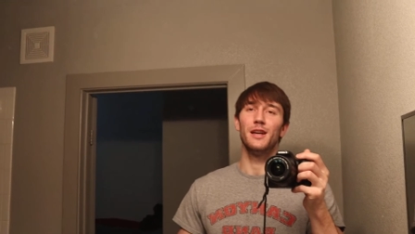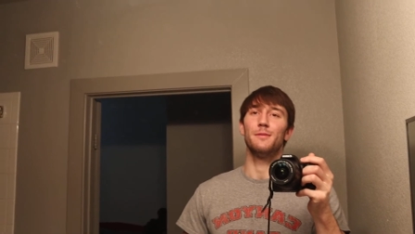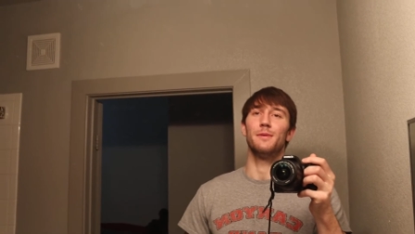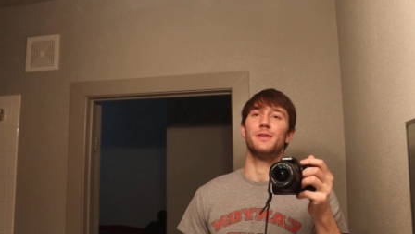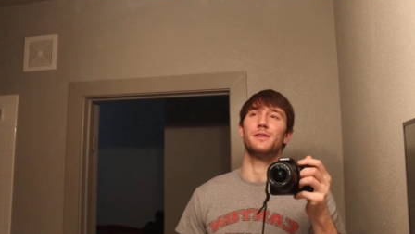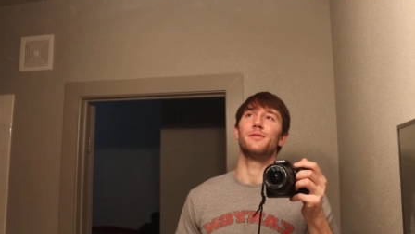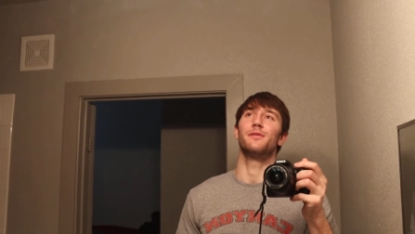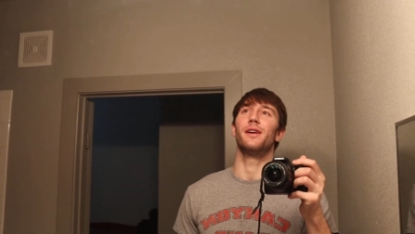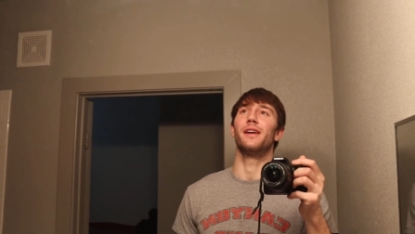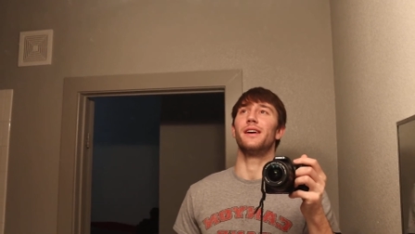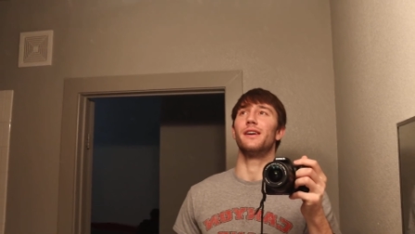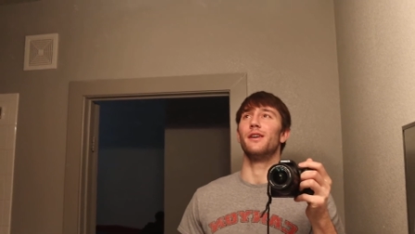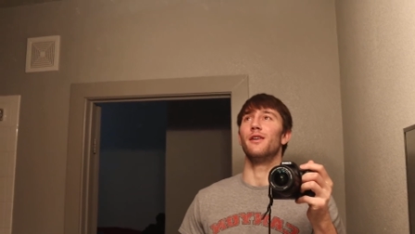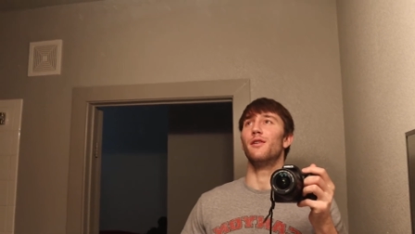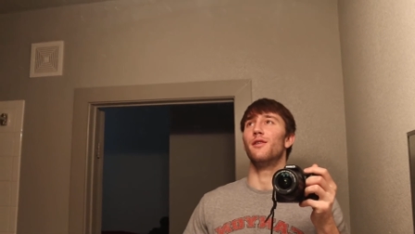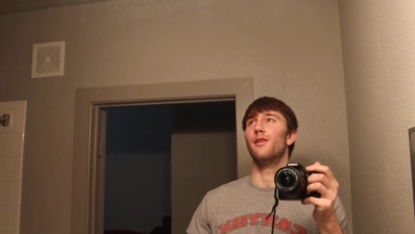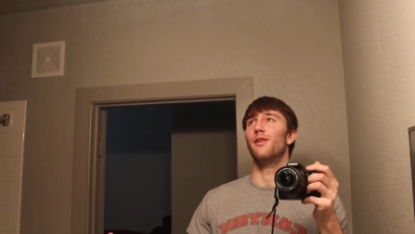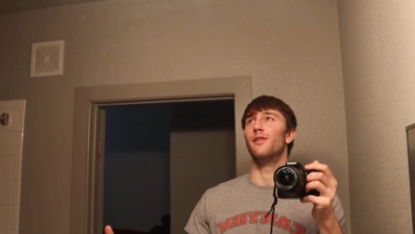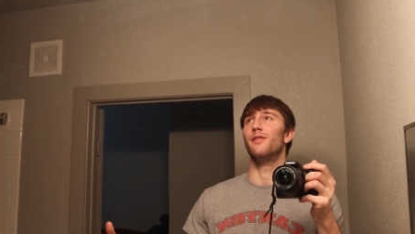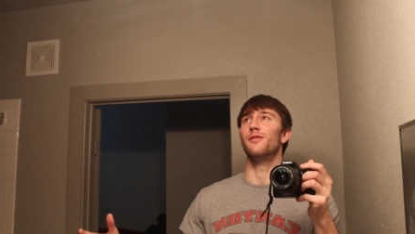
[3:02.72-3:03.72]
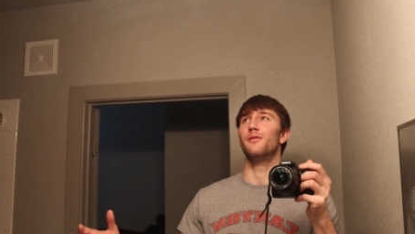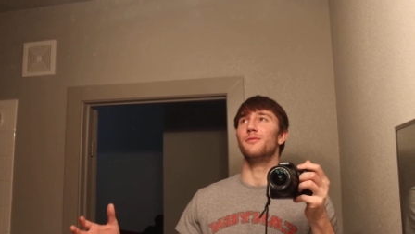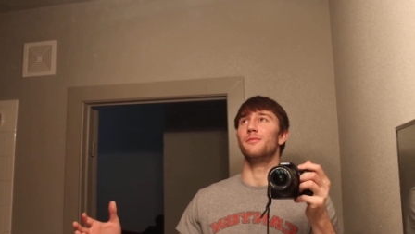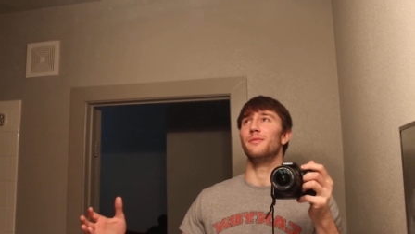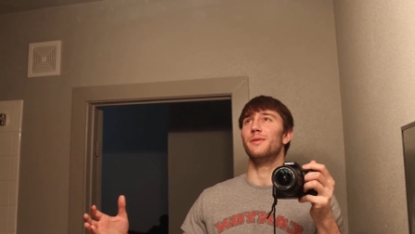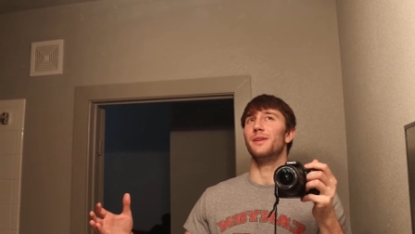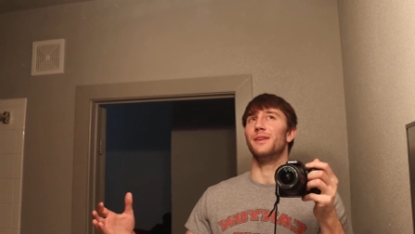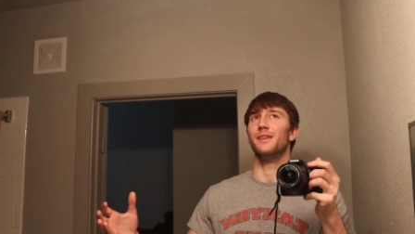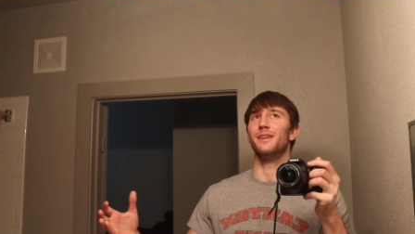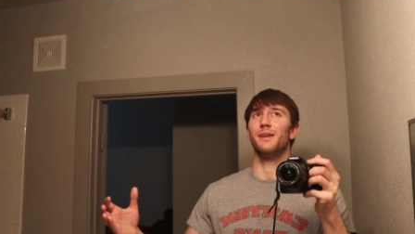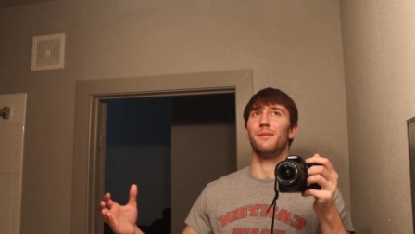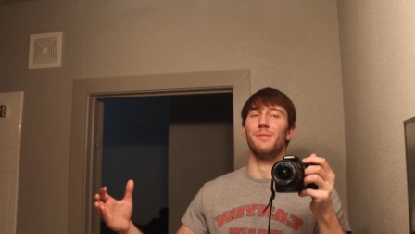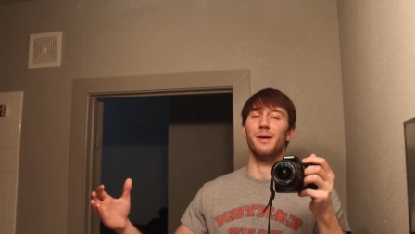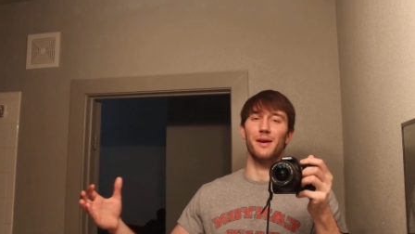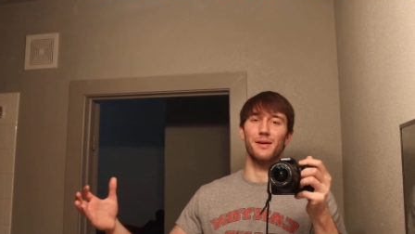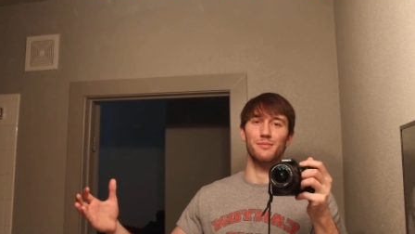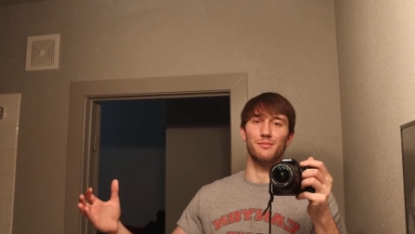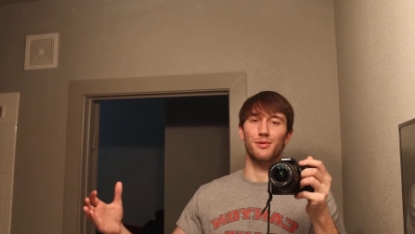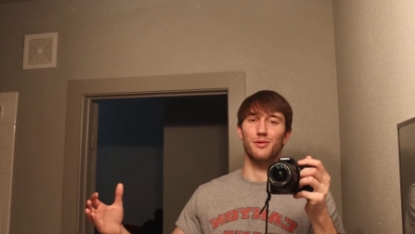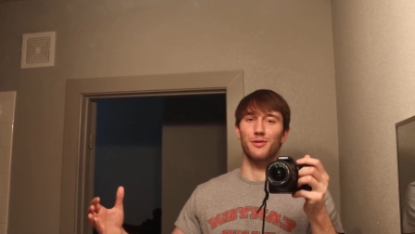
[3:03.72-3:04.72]
especially when I go home and I'm
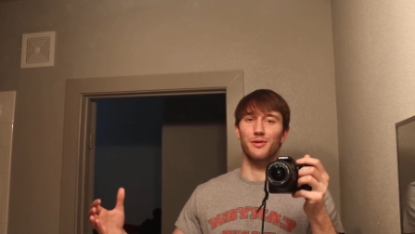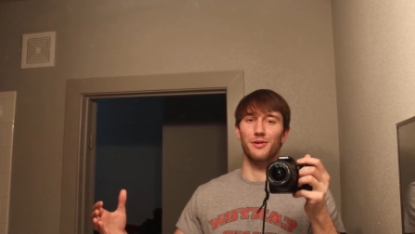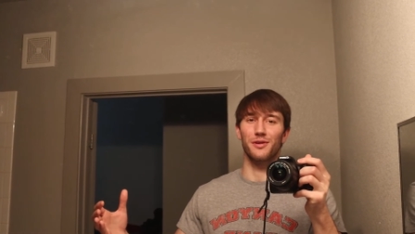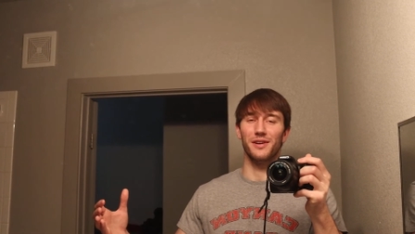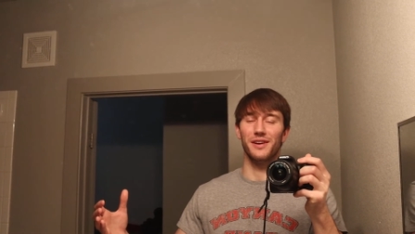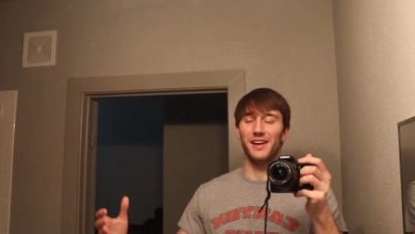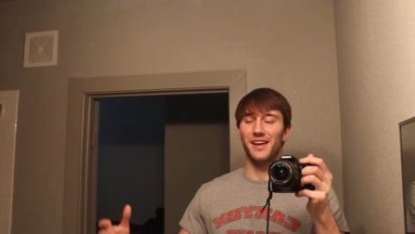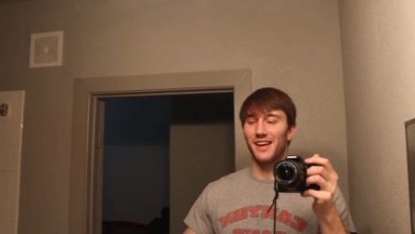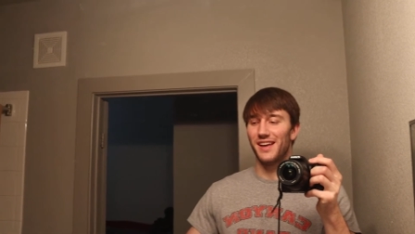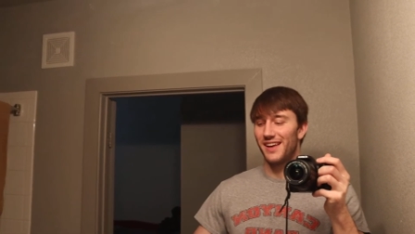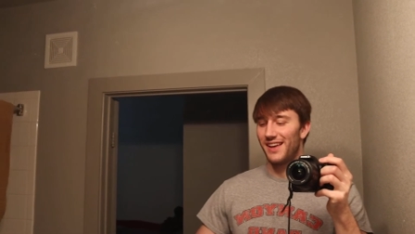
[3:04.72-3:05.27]
kind of bored.